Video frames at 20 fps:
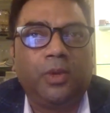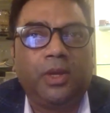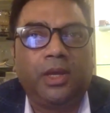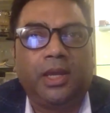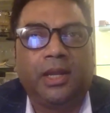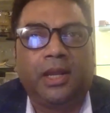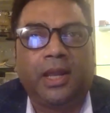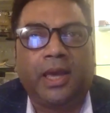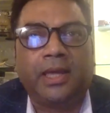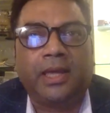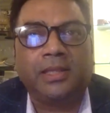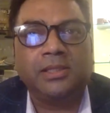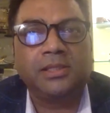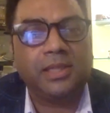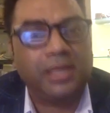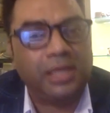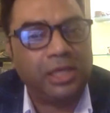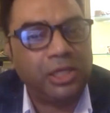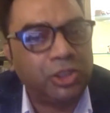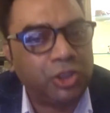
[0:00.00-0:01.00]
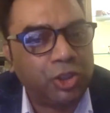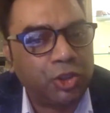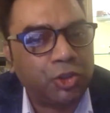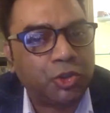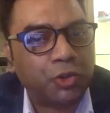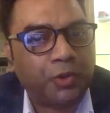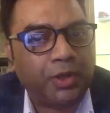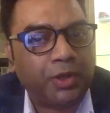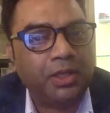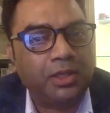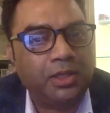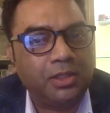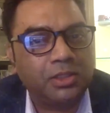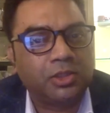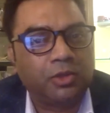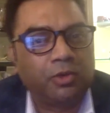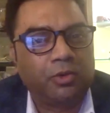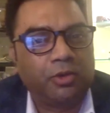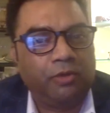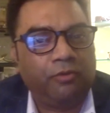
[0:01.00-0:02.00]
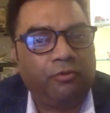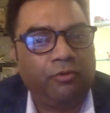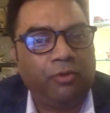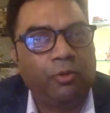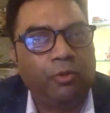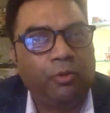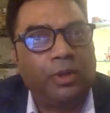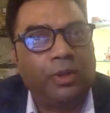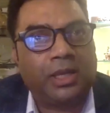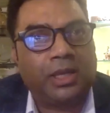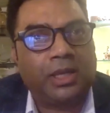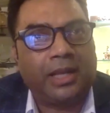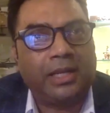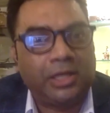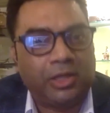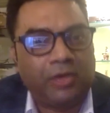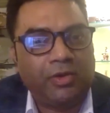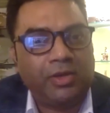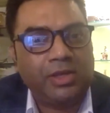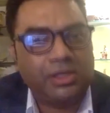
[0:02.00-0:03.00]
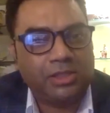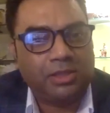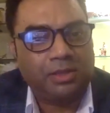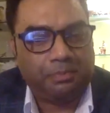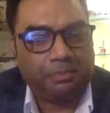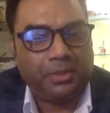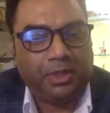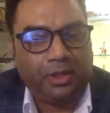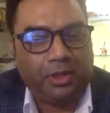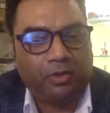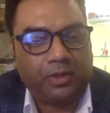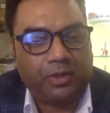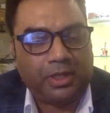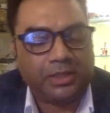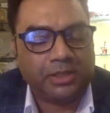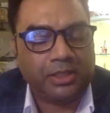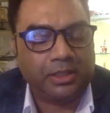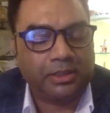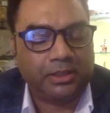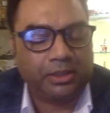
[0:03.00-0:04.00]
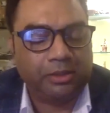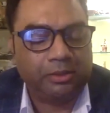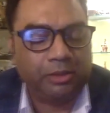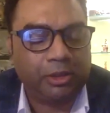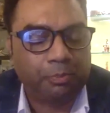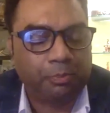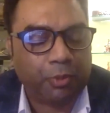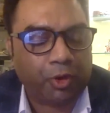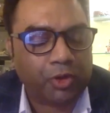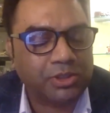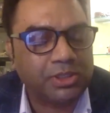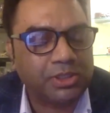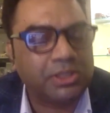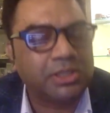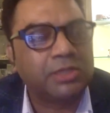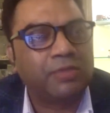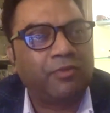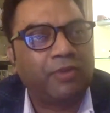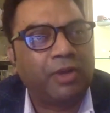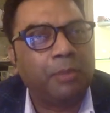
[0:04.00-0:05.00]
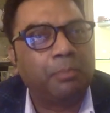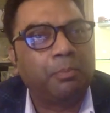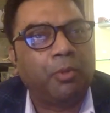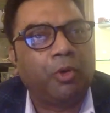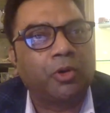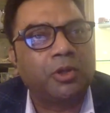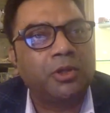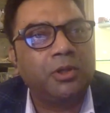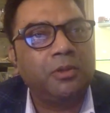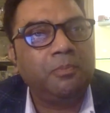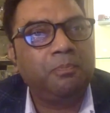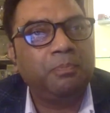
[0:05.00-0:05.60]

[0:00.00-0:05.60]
enhance the e-tutoring, so if you can increase the, the process is very important.